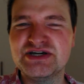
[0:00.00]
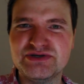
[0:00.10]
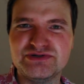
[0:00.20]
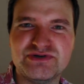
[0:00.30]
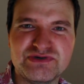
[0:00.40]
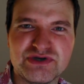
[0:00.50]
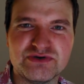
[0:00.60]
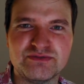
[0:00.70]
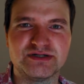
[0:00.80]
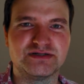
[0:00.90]
You do
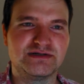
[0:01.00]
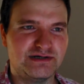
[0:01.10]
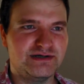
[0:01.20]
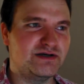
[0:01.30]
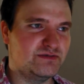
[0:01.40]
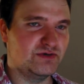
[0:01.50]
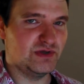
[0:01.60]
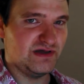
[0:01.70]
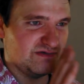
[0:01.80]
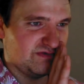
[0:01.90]
you, but it'll be
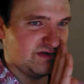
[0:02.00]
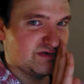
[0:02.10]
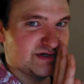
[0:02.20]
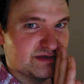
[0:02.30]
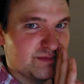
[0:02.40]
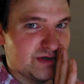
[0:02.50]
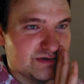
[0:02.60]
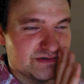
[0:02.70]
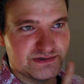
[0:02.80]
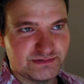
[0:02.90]
really helpful if you chuck the bell
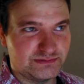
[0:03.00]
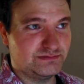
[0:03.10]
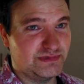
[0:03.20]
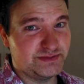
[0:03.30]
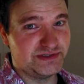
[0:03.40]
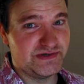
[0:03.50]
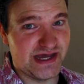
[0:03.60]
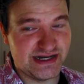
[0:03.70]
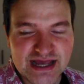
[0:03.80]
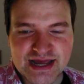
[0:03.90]
on. So maybe do
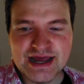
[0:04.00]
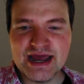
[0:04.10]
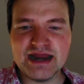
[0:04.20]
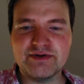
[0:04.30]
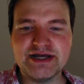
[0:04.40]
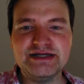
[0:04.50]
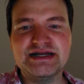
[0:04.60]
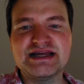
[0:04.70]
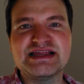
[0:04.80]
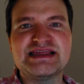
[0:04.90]
that. Anyway,
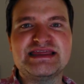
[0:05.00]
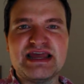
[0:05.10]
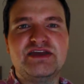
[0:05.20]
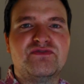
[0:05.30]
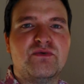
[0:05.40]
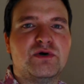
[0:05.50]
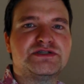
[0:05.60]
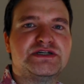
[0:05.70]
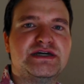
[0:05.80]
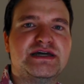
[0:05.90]
thank you for
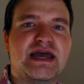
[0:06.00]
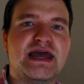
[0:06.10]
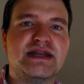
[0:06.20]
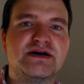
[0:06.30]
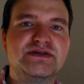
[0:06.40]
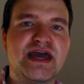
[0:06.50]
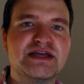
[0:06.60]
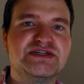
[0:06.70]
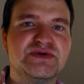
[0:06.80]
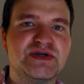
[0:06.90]
watching and I'll
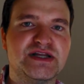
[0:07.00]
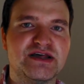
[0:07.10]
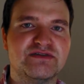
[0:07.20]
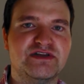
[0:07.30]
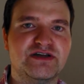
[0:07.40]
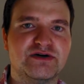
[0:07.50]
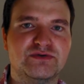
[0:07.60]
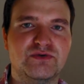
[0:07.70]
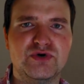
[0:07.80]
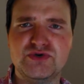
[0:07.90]
catch you in another video.
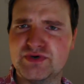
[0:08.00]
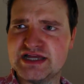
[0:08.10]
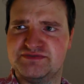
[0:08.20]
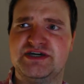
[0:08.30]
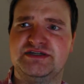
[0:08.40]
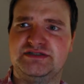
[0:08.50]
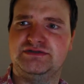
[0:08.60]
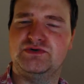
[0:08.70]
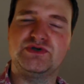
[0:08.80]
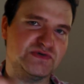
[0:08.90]
Or you'll catch me.
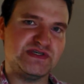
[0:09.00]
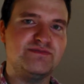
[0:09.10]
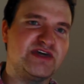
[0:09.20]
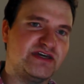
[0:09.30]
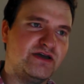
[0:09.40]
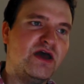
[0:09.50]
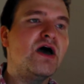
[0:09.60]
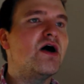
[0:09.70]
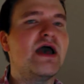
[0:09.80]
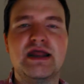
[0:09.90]
Or you'll see me.
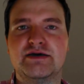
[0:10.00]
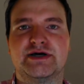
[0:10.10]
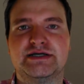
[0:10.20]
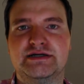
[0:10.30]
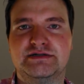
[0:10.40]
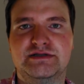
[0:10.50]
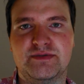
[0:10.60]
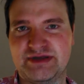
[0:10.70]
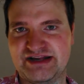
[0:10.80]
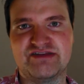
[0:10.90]
Anyway,
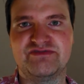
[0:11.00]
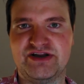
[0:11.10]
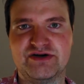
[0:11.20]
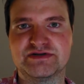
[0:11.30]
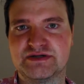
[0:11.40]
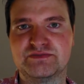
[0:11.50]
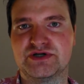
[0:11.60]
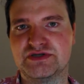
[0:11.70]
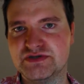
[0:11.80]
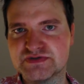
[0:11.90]
there'll be another video at some
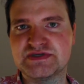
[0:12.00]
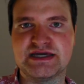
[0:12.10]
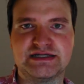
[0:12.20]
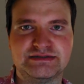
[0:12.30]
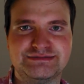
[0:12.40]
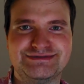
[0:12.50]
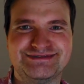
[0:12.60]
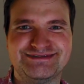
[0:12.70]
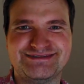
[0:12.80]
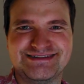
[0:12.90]
point. You'll see it.
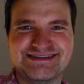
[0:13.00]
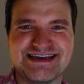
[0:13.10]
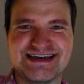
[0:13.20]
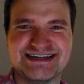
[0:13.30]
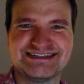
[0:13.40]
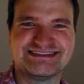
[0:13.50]
See ya.